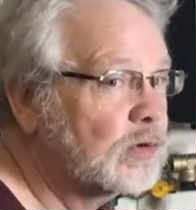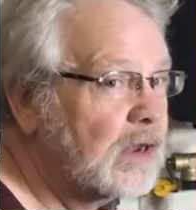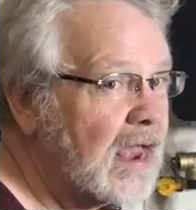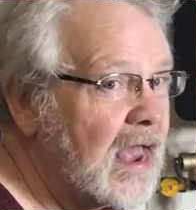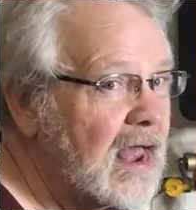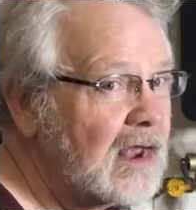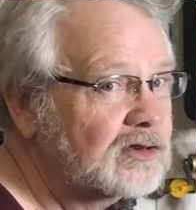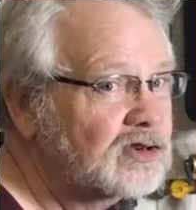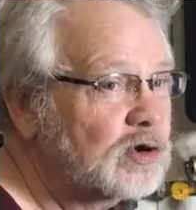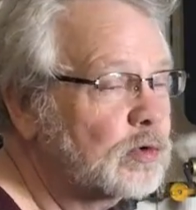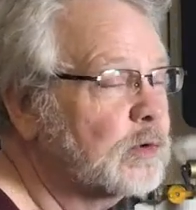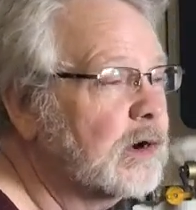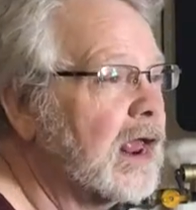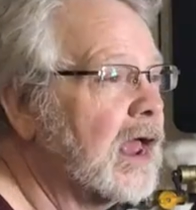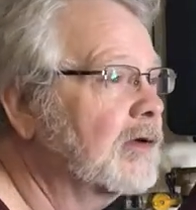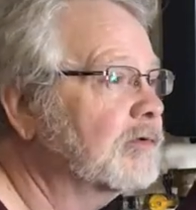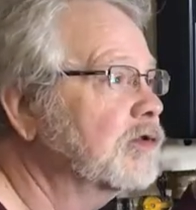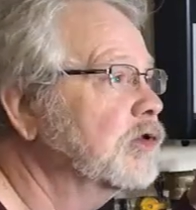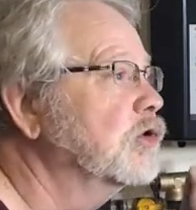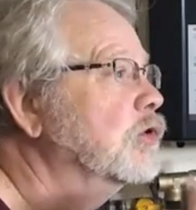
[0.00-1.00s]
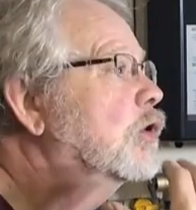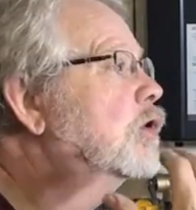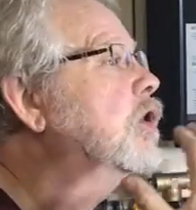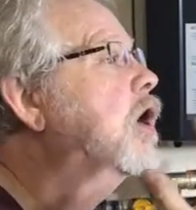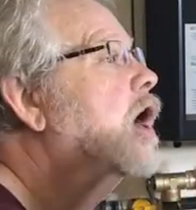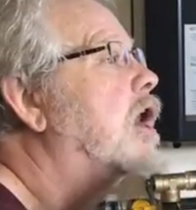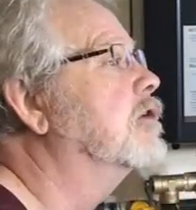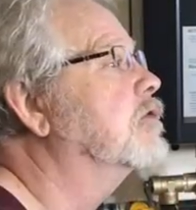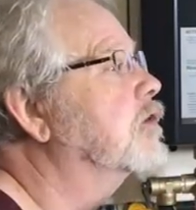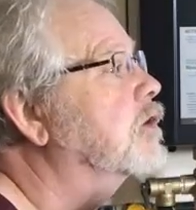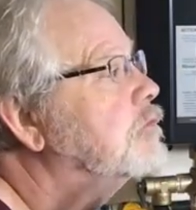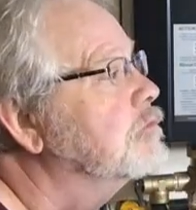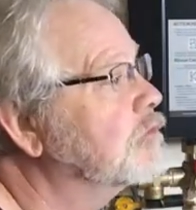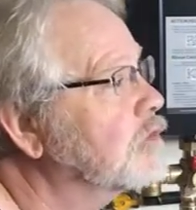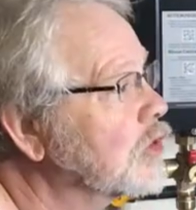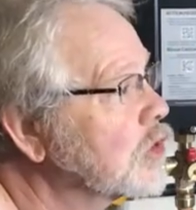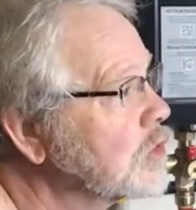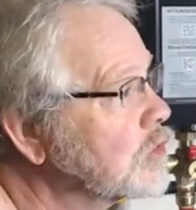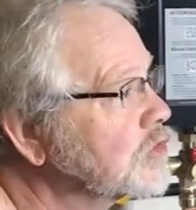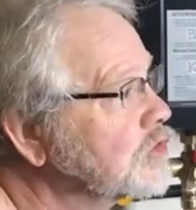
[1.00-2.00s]
gas, you would have to do a lot of
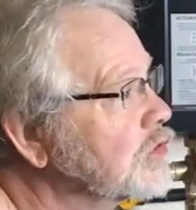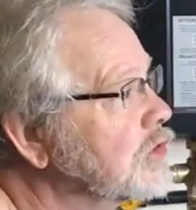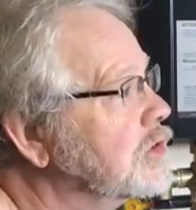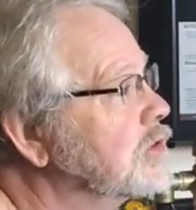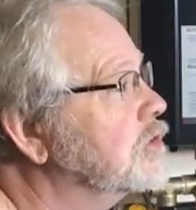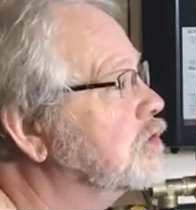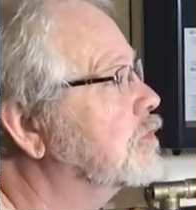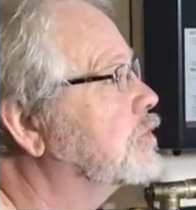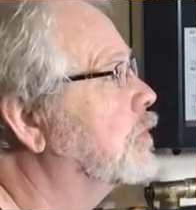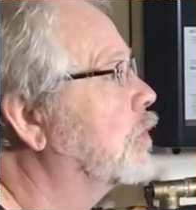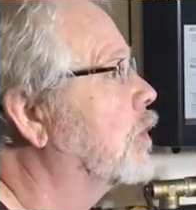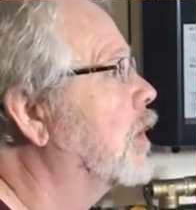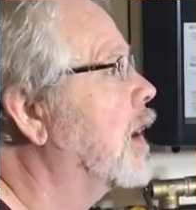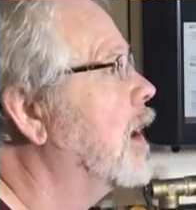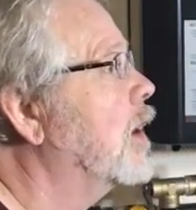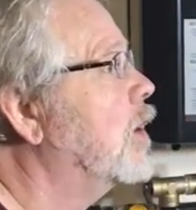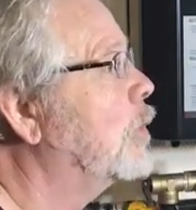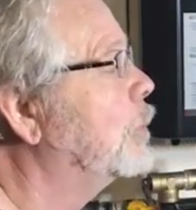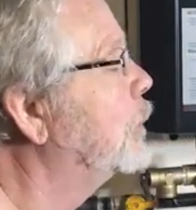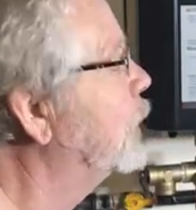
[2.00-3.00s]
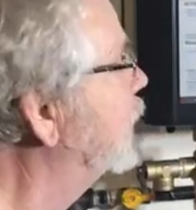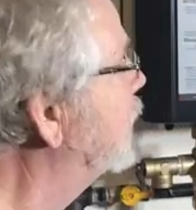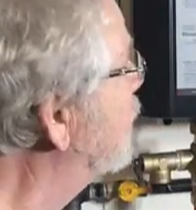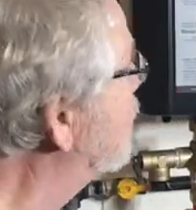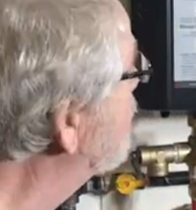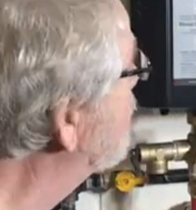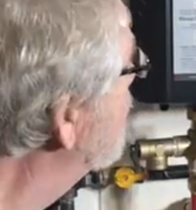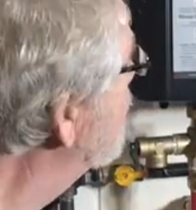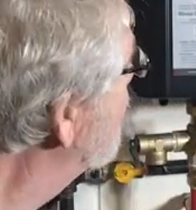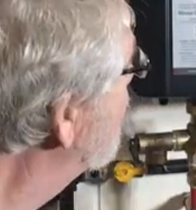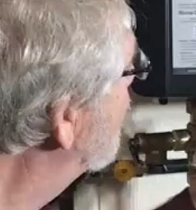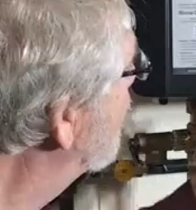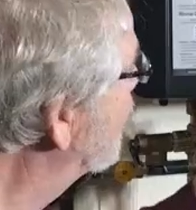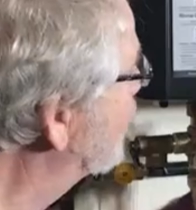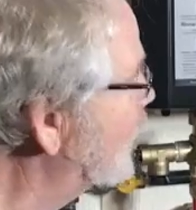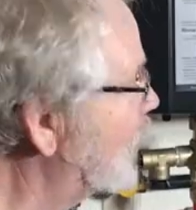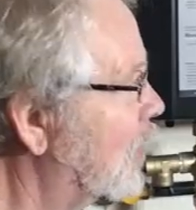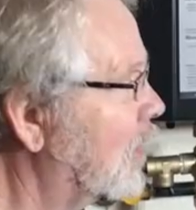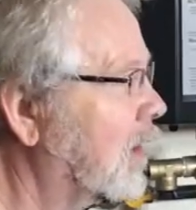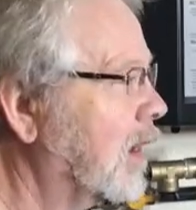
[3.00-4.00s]
conversions for LP.
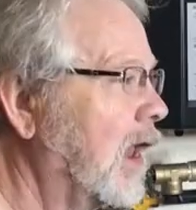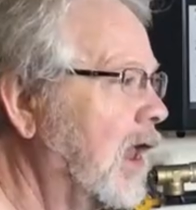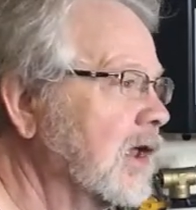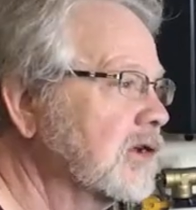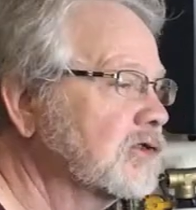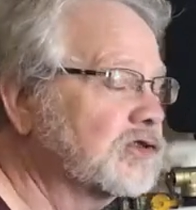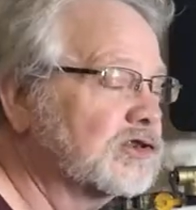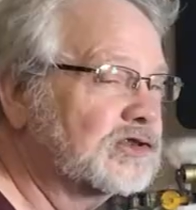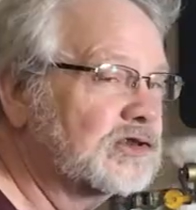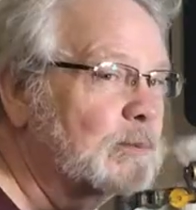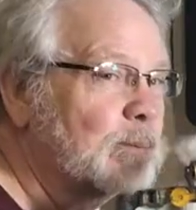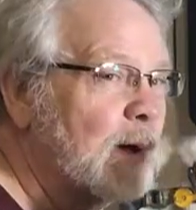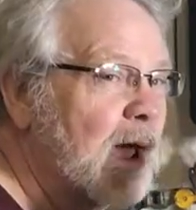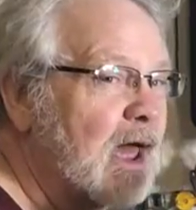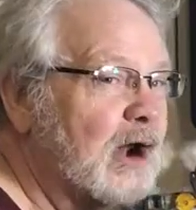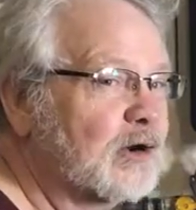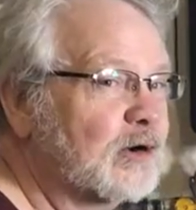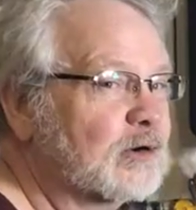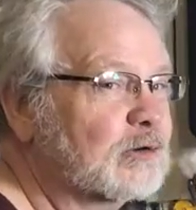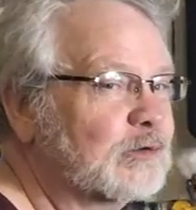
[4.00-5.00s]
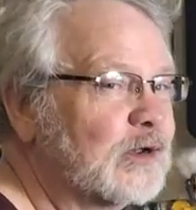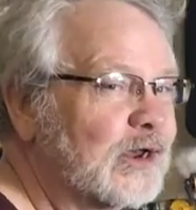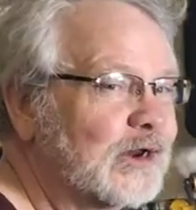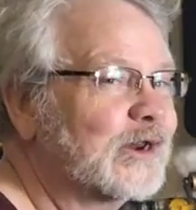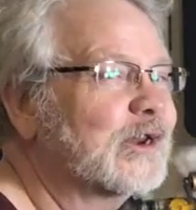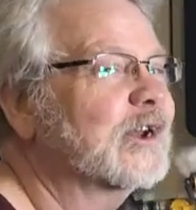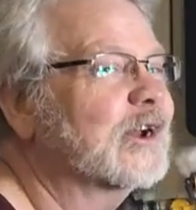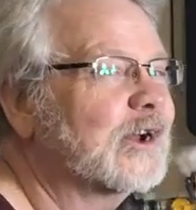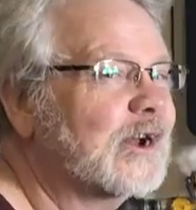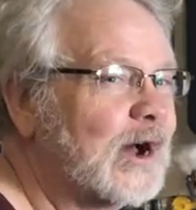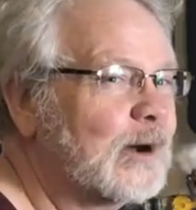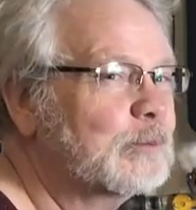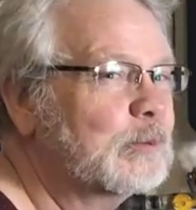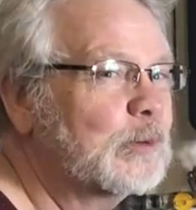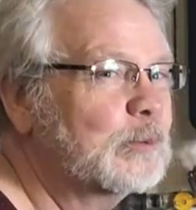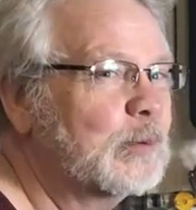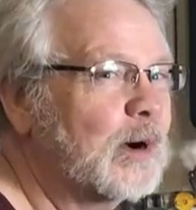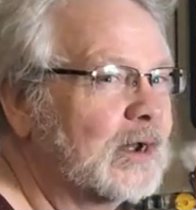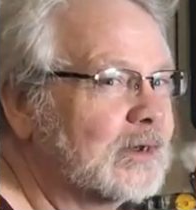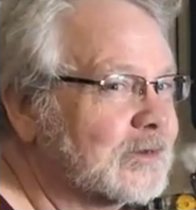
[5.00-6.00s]
In our case, just a matter of hitting a
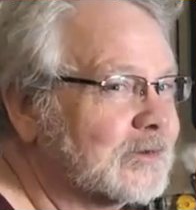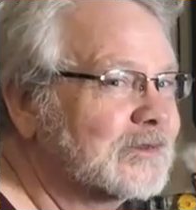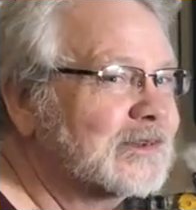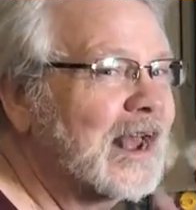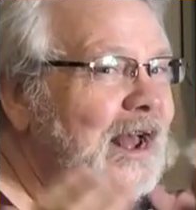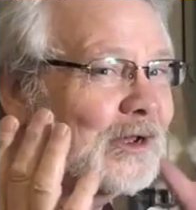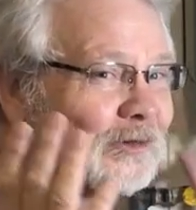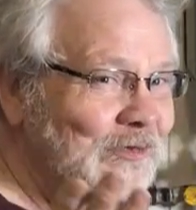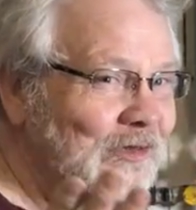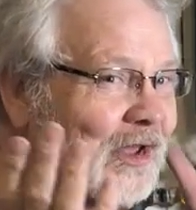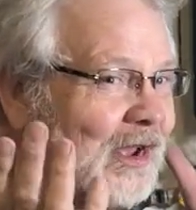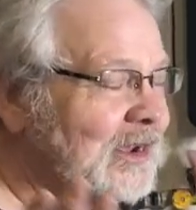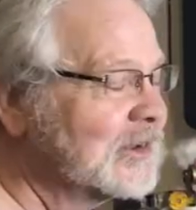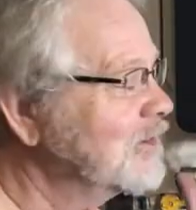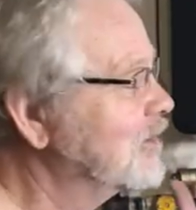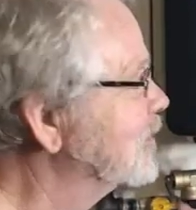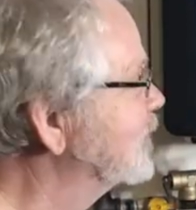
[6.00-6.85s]
couple buttons. How nice